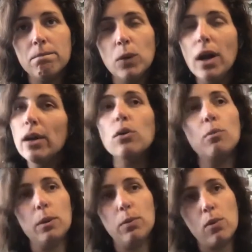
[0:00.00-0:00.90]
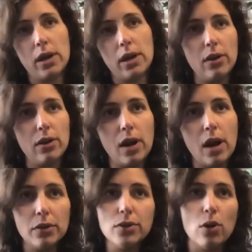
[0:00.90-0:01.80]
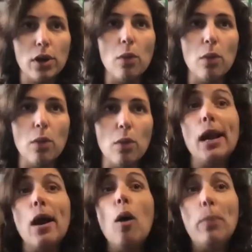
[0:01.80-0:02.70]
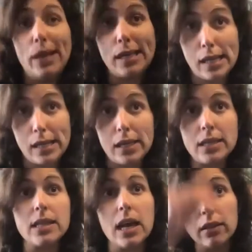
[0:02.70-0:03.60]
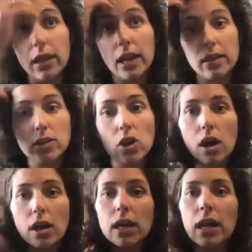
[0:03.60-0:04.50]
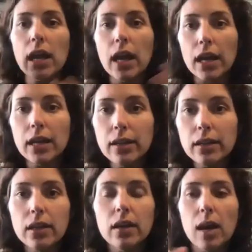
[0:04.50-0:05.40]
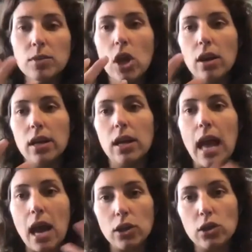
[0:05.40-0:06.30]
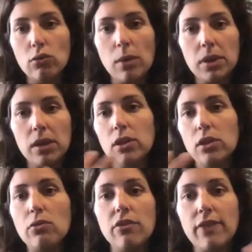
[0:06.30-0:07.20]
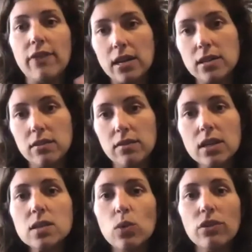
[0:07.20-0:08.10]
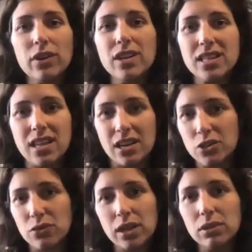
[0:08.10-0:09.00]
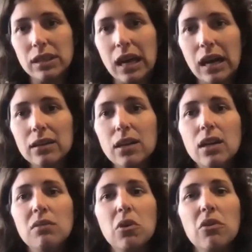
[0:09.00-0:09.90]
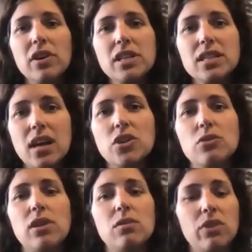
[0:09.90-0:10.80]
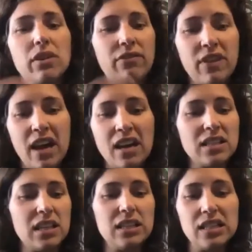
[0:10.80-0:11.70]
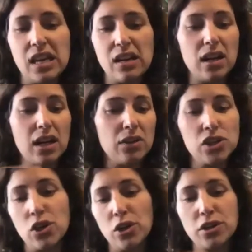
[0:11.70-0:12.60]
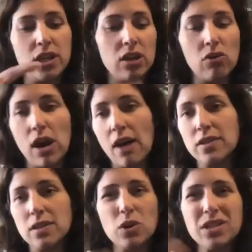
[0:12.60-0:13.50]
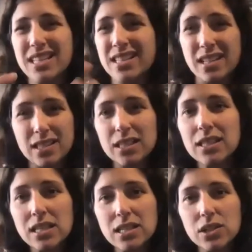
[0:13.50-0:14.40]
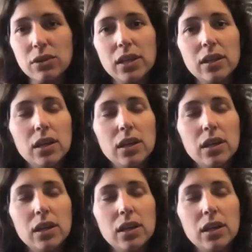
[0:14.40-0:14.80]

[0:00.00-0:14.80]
I don't know what people want to hear and not don't hear. My opinion is that like the talking head, I'm talking at you, I'm giving you the facts of this. We're very saturated with that. We're very saturated with facts and data and charts and graphs. So we're desensitized to it.